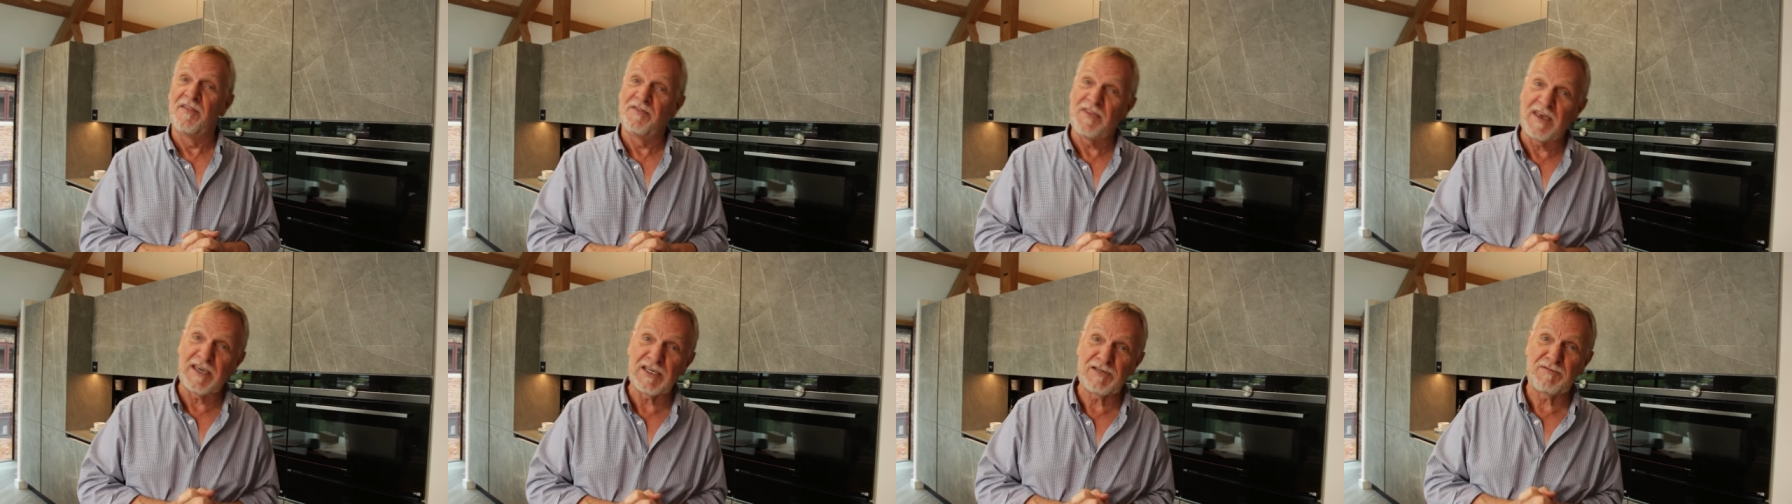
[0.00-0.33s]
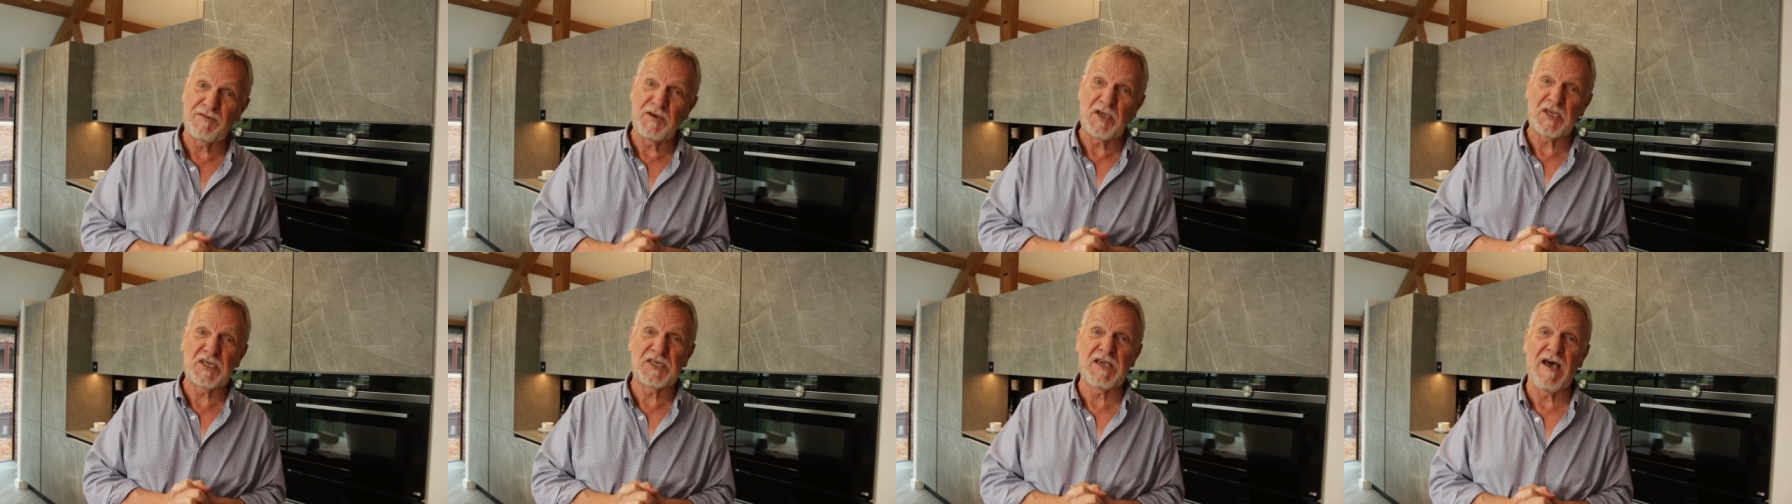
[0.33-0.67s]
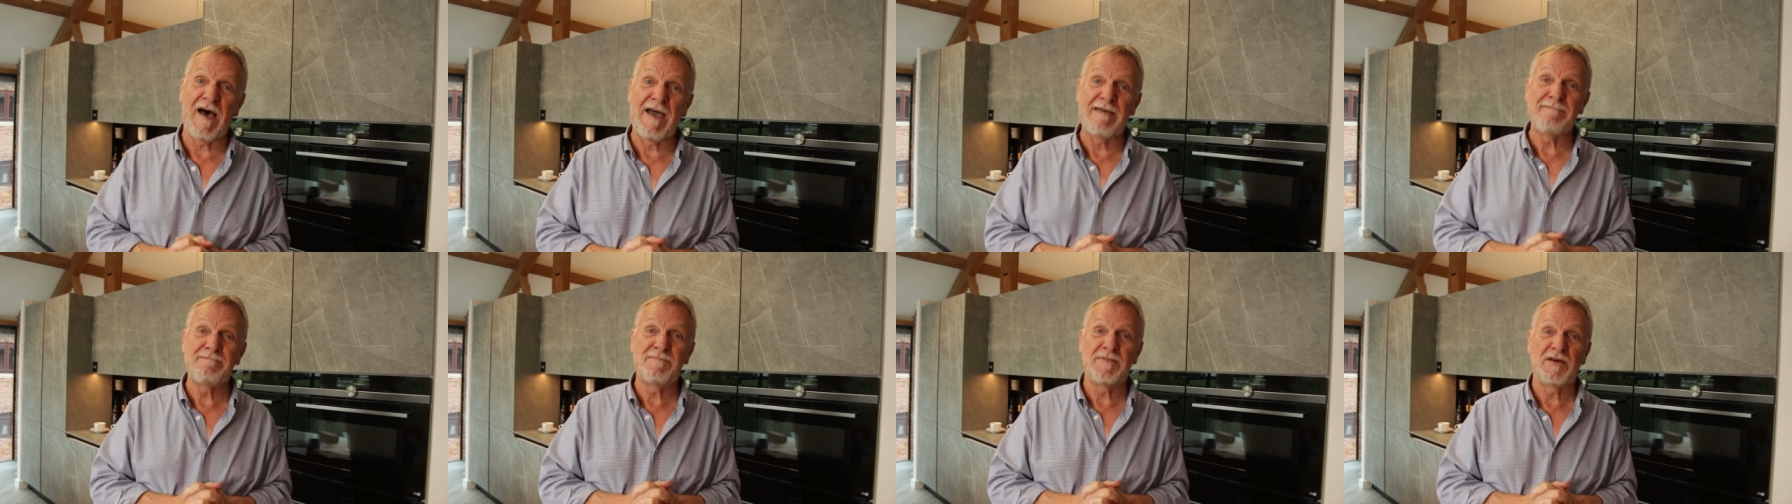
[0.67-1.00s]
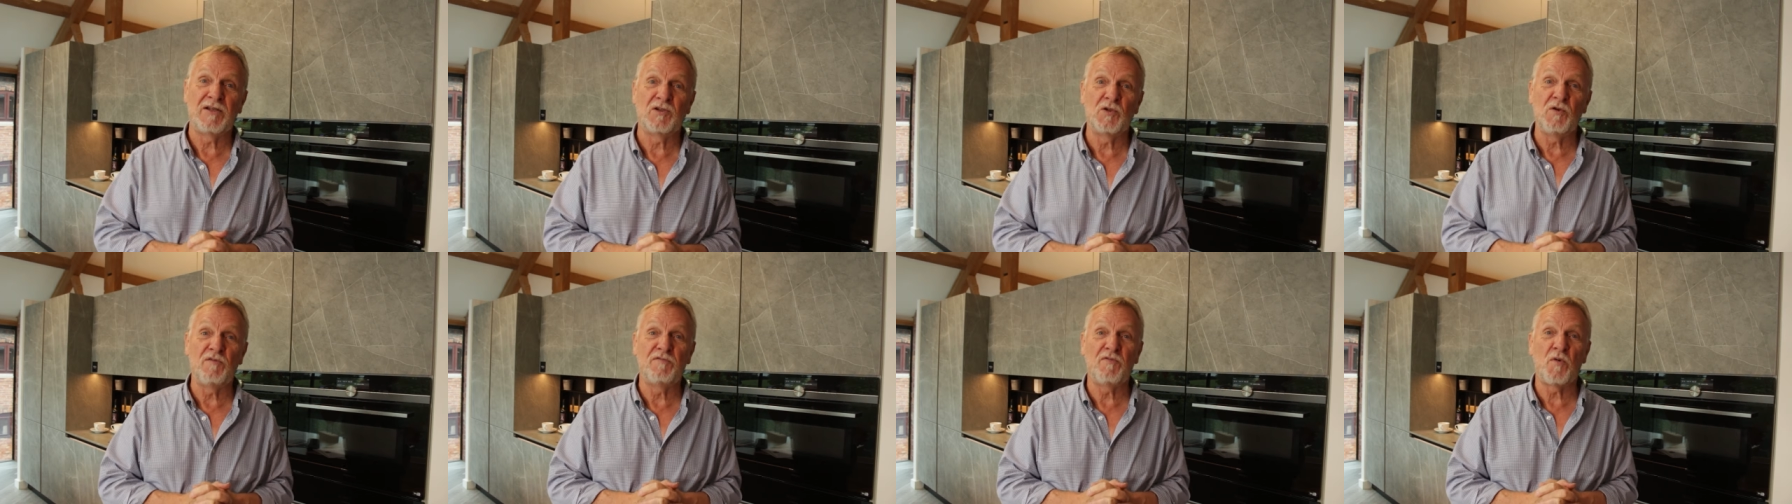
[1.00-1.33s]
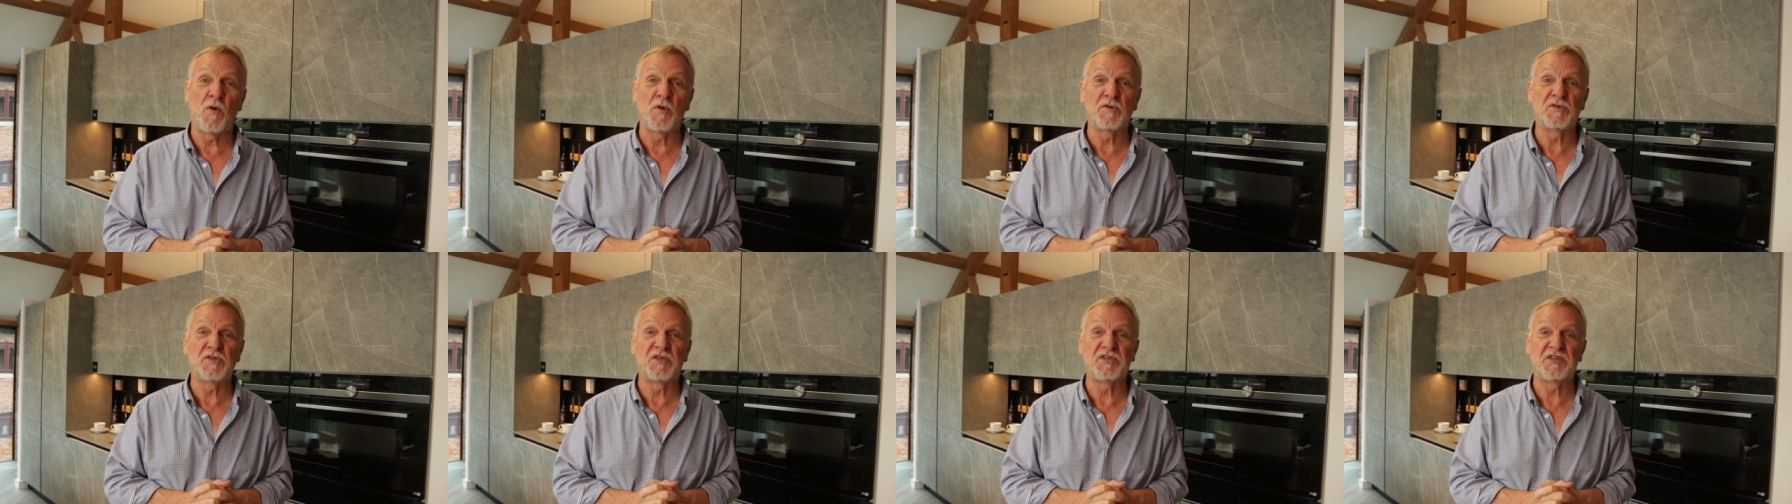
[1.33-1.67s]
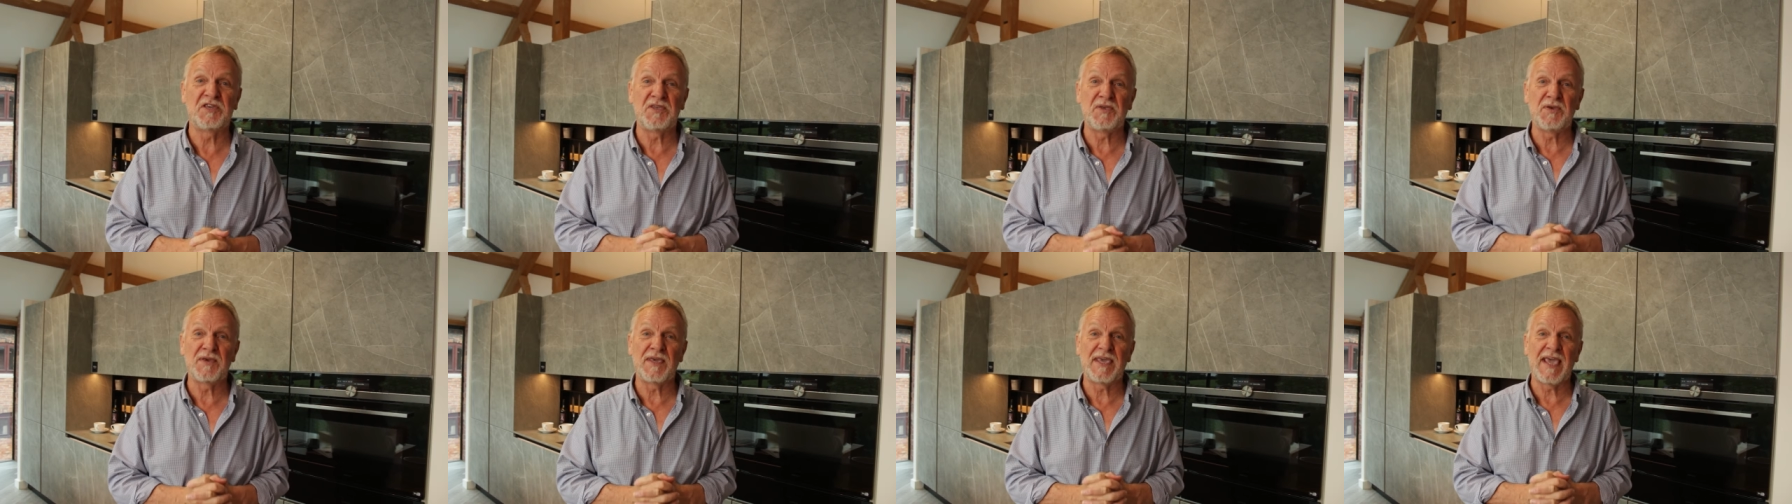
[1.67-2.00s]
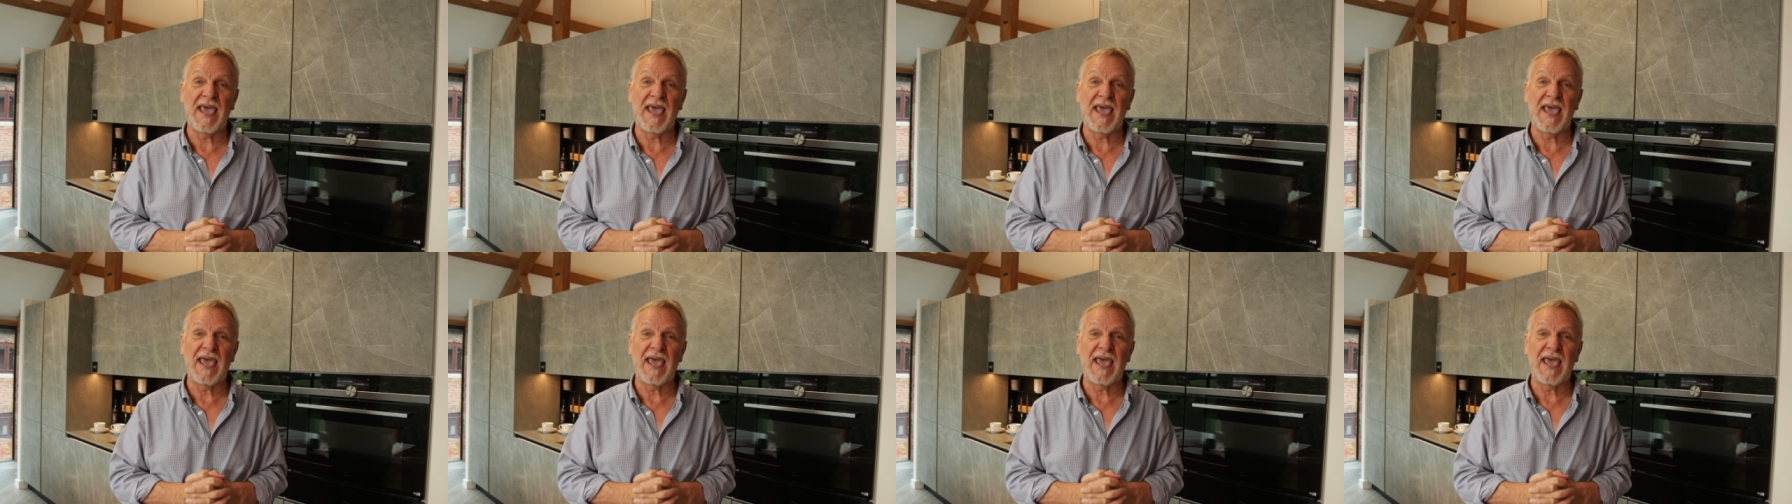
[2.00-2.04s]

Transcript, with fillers: Thanks for your time. Look forward to seeing you